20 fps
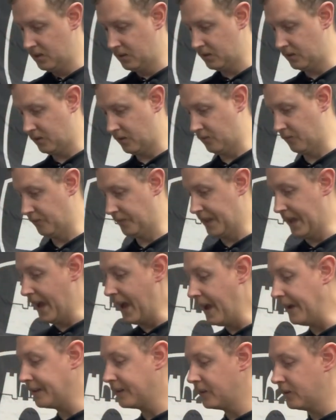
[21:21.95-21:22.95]
So
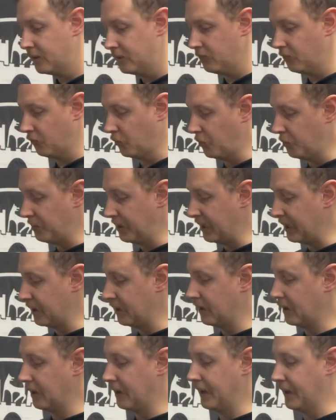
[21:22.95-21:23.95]
that will be
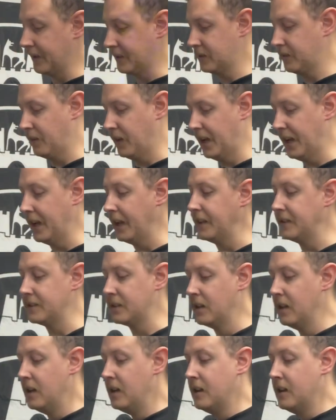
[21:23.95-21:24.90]
the next phase.